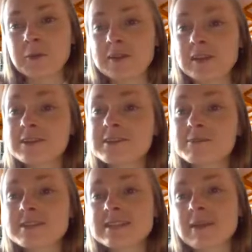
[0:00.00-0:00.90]
with the
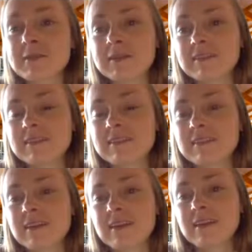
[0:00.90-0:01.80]
customer segment.
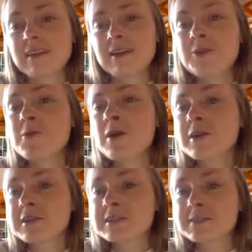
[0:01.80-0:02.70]
Who are
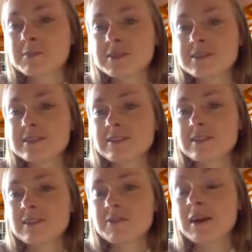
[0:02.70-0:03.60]
your customers?
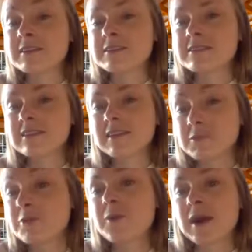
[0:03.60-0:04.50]
Right
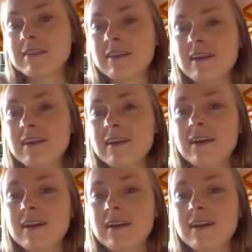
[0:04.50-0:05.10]
to the right there.